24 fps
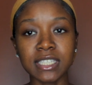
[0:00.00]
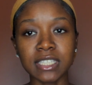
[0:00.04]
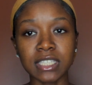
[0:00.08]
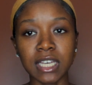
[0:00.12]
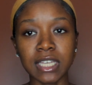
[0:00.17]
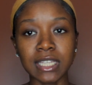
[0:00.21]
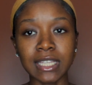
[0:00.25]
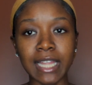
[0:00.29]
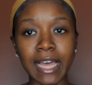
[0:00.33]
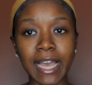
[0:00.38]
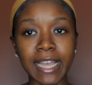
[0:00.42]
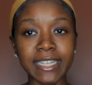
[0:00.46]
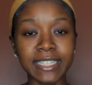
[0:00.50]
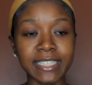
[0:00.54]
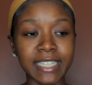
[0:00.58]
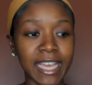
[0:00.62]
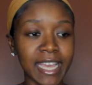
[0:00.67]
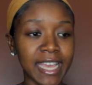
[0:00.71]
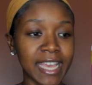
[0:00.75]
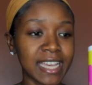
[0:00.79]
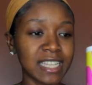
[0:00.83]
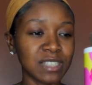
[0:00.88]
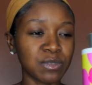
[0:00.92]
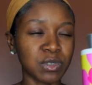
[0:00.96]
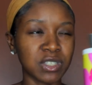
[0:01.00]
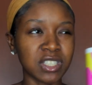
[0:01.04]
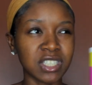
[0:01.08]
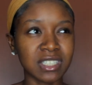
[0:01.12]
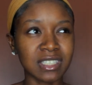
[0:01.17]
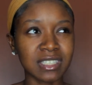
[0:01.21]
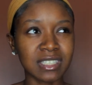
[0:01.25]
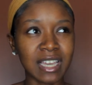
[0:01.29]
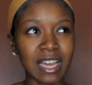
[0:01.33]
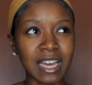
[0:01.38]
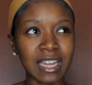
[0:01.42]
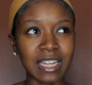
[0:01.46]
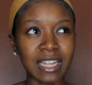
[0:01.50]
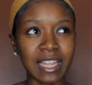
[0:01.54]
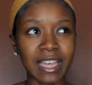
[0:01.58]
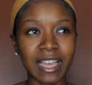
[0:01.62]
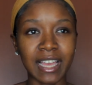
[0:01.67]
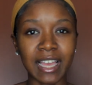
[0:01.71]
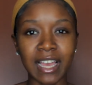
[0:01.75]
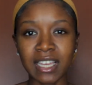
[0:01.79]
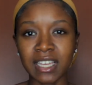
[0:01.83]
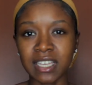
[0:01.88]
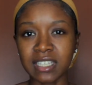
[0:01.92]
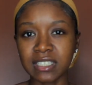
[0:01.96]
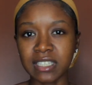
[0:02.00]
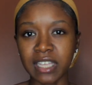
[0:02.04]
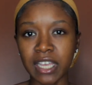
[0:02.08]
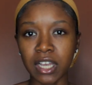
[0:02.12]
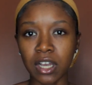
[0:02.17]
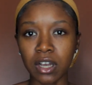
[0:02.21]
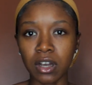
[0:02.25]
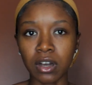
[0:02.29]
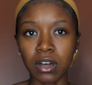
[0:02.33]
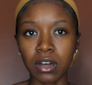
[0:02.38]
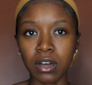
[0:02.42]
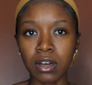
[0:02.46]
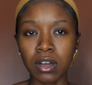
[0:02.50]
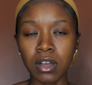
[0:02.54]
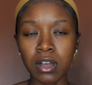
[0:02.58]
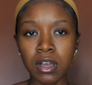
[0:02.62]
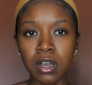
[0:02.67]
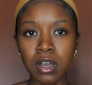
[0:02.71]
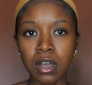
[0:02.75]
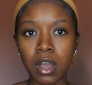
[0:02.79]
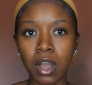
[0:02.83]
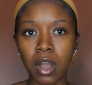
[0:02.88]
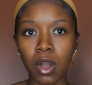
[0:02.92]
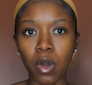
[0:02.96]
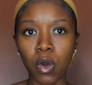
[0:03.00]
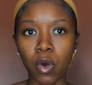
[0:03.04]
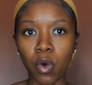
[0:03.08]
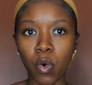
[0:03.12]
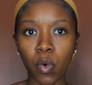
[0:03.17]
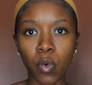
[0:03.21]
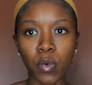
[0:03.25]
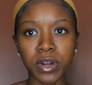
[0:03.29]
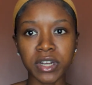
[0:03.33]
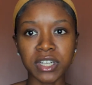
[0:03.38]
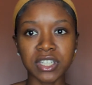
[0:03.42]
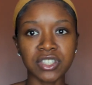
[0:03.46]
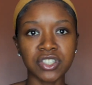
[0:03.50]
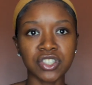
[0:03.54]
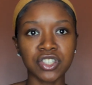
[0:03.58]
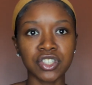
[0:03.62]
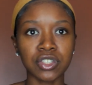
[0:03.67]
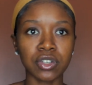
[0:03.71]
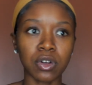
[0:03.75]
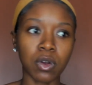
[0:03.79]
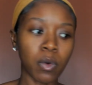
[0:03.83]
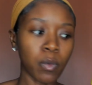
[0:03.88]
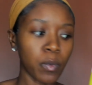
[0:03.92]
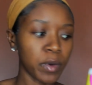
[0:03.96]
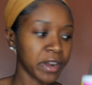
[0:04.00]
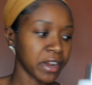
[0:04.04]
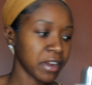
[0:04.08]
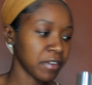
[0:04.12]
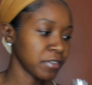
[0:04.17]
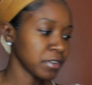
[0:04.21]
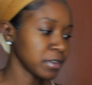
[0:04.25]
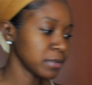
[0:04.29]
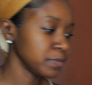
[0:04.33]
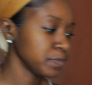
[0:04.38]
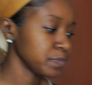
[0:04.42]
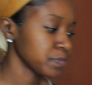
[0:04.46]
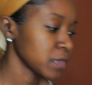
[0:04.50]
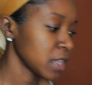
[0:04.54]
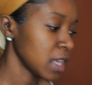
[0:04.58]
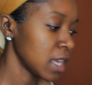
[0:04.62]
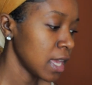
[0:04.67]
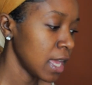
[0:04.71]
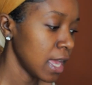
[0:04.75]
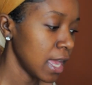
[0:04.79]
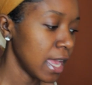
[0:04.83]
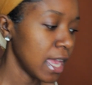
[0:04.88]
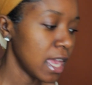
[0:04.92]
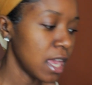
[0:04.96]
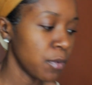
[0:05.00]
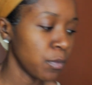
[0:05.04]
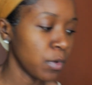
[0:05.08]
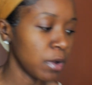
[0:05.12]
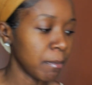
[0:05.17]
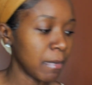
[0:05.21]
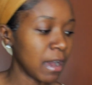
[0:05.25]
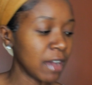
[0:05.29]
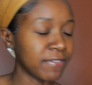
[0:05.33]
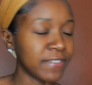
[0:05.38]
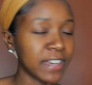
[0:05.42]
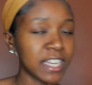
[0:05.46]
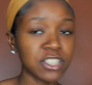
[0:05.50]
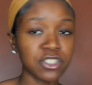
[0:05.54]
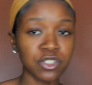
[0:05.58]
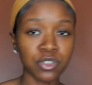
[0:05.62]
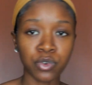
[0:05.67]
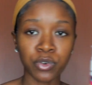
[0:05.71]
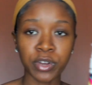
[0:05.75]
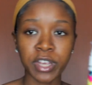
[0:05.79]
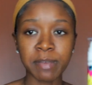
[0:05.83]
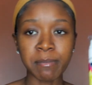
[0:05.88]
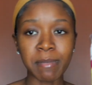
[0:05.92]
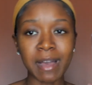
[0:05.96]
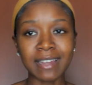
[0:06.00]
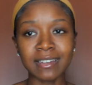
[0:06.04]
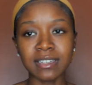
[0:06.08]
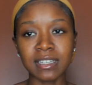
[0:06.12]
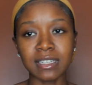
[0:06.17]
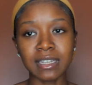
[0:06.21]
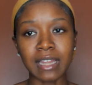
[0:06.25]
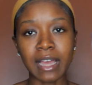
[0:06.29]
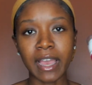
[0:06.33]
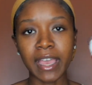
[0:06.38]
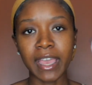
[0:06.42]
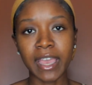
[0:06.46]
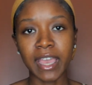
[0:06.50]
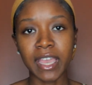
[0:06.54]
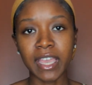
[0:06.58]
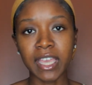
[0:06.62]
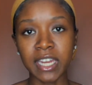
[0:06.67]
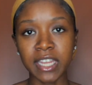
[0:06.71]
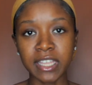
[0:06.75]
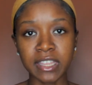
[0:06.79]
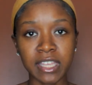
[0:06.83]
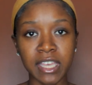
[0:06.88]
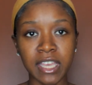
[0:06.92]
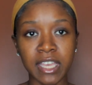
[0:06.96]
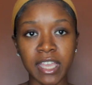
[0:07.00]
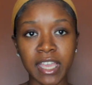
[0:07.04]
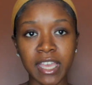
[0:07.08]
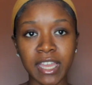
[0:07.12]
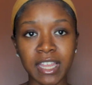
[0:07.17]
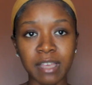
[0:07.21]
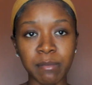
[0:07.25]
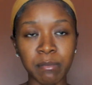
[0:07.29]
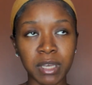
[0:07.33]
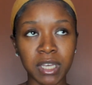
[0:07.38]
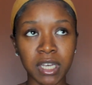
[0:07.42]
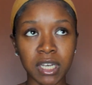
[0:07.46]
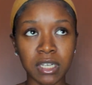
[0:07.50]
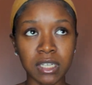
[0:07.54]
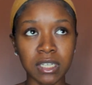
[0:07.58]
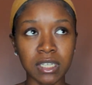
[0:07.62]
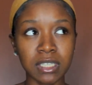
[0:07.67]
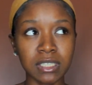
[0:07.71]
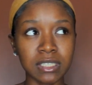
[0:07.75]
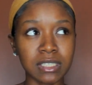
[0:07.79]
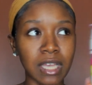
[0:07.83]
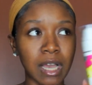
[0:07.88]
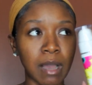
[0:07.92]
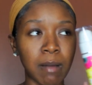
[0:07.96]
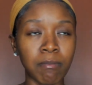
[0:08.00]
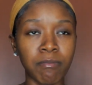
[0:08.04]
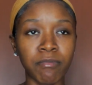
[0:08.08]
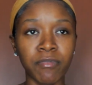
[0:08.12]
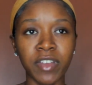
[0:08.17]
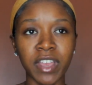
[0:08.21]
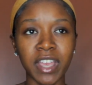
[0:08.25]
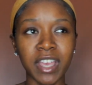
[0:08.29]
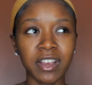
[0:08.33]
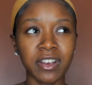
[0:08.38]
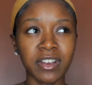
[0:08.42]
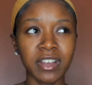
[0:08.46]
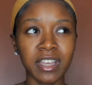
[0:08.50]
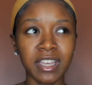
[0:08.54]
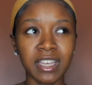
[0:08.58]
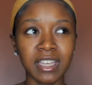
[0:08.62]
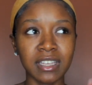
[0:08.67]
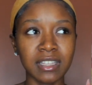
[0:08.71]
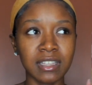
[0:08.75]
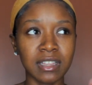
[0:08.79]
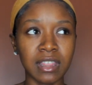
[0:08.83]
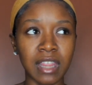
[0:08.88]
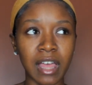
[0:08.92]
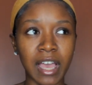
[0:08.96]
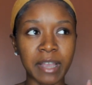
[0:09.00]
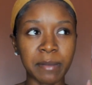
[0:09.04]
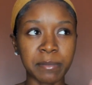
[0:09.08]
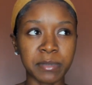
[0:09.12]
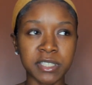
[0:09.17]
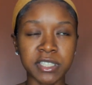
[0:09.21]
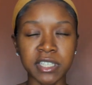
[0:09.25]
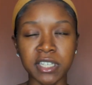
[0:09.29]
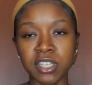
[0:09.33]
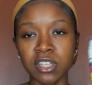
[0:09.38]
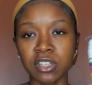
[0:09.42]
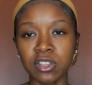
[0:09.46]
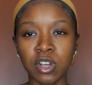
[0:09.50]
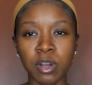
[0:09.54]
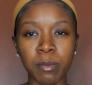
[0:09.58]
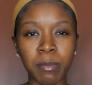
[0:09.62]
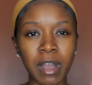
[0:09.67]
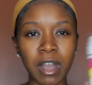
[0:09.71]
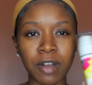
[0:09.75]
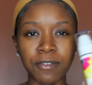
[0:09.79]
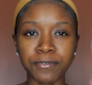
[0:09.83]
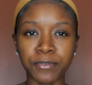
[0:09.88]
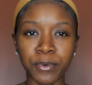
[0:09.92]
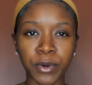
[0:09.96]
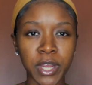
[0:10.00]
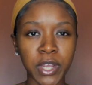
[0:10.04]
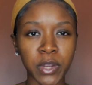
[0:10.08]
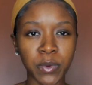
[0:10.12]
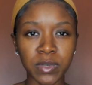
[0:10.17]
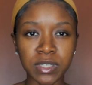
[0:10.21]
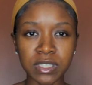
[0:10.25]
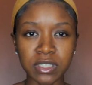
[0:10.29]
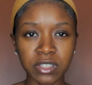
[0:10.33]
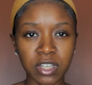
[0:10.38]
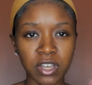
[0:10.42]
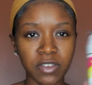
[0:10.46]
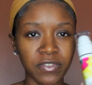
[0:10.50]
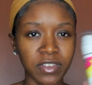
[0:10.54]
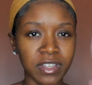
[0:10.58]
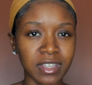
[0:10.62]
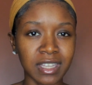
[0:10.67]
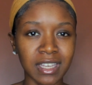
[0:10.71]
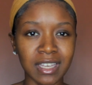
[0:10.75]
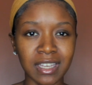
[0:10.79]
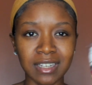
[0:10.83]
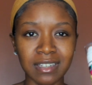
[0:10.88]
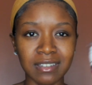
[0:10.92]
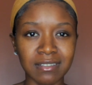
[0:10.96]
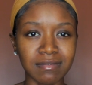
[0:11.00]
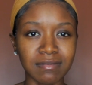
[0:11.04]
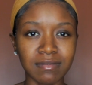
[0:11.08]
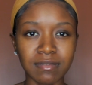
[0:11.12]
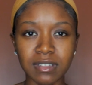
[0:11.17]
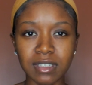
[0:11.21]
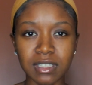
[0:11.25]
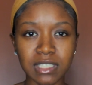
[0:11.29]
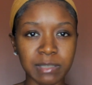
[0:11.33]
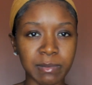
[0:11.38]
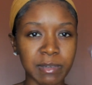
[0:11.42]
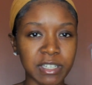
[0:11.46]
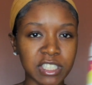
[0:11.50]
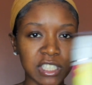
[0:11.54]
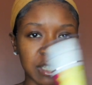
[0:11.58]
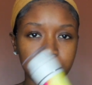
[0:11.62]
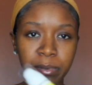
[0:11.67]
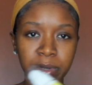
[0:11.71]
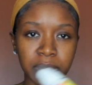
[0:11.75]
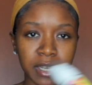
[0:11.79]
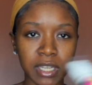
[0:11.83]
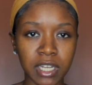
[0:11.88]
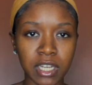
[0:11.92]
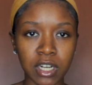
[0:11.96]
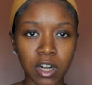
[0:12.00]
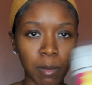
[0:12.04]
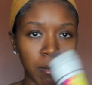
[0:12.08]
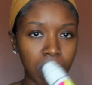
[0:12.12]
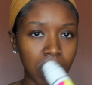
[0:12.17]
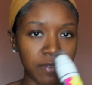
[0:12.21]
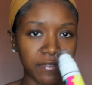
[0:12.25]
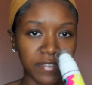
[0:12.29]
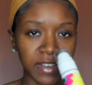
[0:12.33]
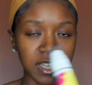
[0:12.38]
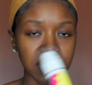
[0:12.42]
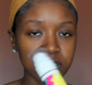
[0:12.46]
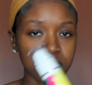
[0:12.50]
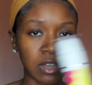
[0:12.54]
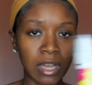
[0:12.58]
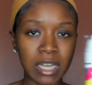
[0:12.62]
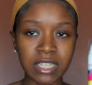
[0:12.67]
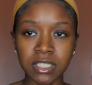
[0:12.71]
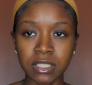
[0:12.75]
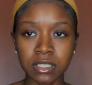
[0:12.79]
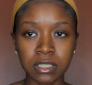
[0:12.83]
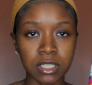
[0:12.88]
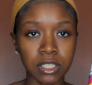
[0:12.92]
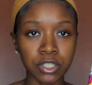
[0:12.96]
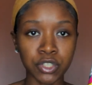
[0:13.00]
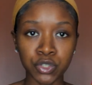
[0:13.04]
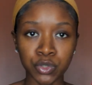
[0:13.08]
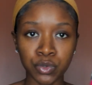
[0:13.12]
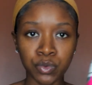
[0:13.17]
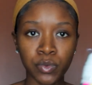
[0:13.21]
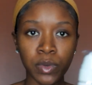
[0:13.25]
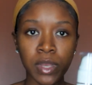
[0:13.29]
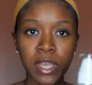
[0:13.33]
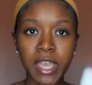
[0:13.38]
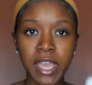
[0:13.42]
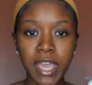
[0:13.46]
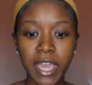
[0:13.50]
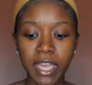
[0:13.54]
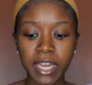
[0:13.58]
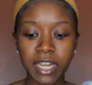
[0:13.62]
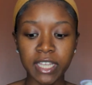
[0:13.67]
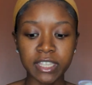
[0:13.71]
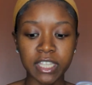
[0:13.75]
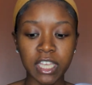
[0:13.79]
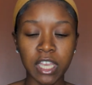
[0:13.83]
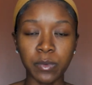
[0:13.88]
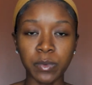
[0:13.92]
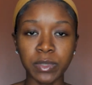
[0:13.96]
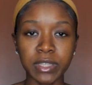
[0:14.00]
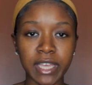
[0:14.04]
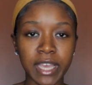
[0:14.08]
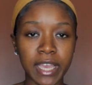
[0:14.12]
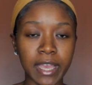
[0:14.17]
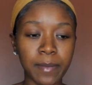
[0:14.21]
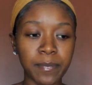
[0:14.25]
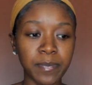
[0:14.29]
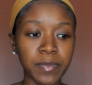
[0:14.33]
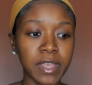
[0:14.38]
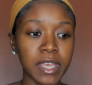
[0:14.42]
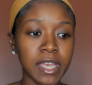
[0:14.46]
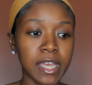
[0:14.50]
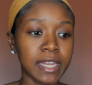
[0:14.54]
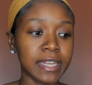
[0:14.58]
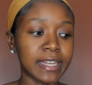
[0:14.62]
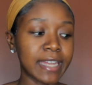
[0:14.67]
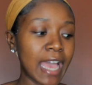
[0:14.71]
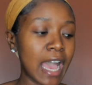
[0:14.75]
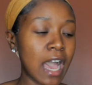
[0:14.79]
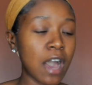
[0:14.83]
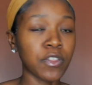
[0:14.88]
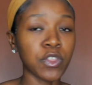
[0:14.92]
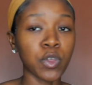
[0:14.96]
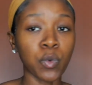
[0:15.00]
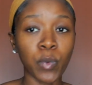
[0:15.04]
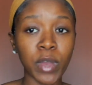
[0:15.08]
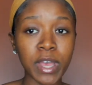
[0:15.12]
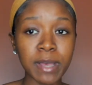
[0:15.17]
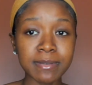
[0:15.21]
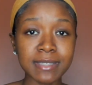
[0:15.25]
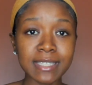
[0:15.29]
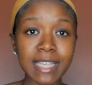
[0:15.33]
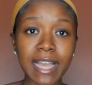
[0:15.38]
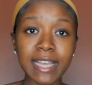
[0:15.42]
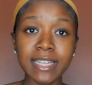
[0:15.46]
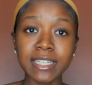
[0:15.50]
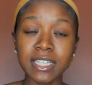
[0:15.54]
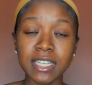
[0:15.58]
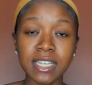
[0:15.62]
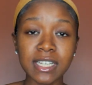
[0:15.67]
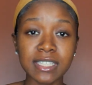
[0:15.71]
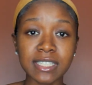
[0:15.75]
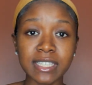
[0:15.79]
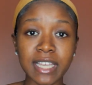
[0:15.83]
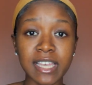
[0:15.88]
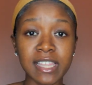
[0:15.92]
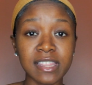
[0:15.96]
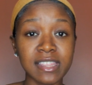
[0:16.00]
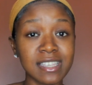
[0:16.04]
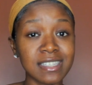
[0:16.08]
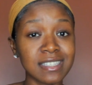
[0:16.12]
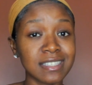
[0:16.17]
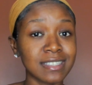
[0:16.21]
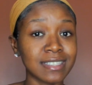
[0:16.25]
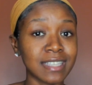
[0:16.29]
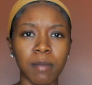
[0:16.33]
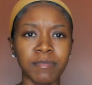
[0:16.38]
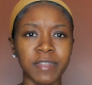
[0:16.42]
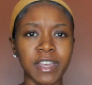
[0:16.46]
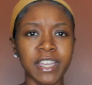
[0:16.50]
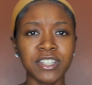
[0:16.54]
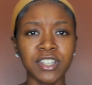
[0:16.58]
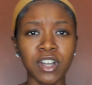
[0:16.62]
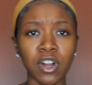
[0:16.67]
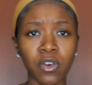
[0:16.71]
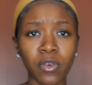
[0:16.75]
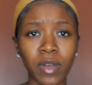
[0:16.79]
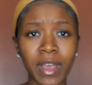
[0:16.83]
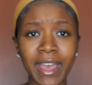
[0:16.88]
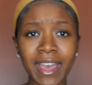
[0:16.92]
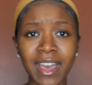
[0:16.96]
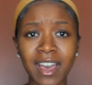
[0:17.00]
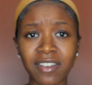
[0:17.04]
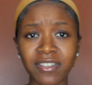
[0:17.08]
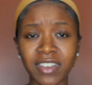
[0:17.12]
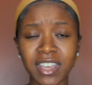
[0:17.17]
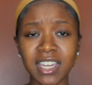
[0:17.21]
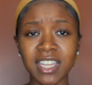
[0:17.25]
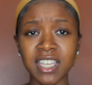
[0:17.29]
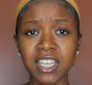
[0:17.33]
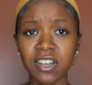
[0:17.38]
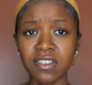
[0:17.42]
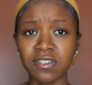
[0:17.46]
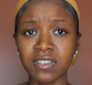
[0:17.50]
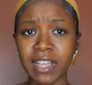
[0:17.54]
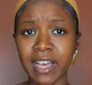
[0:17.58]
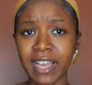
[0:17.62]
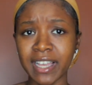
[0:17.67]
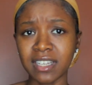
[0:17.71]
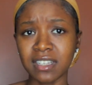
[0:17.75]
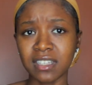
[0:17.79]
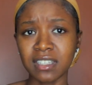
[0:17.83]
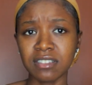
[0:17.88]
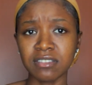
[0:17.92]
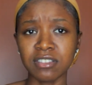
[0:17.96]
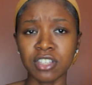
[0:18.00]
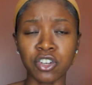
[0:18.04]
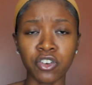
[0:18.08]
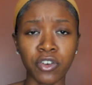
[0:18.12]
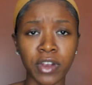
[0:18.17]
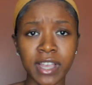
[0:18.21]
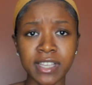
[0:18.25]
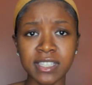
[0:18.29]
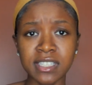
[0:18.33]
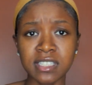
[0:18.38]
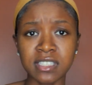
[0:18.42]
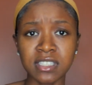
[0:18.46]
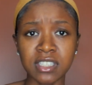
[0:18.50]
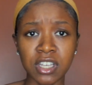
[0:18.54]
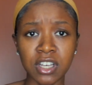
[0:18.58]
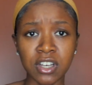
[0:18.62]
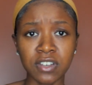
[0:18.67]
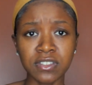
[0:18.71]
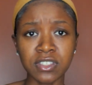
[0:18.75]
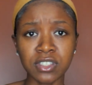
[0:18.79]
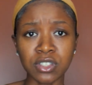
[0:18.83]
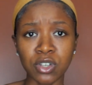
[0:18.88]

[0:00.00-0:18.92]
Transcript: the sunlight dance, which is kind of like, I guess like a, a orange or whatever and with my facial cream i did not add anything in it because i'm very like particular about fragrance stuff and then especially putting it on my face so i just didn't do anything with that now the website does say this is, um, they don't have any of like the crazy stuff,